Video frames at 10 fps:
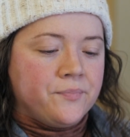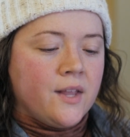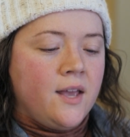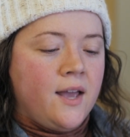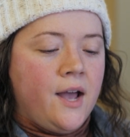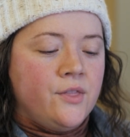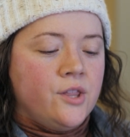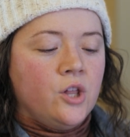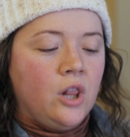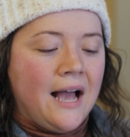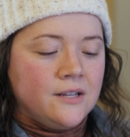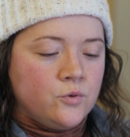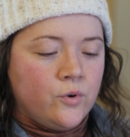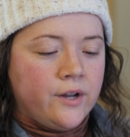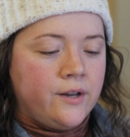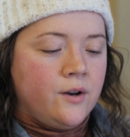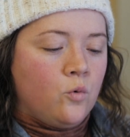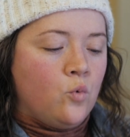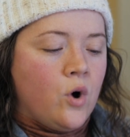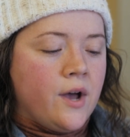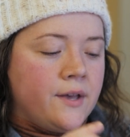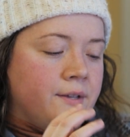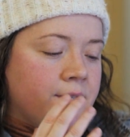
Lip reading: And then the last one was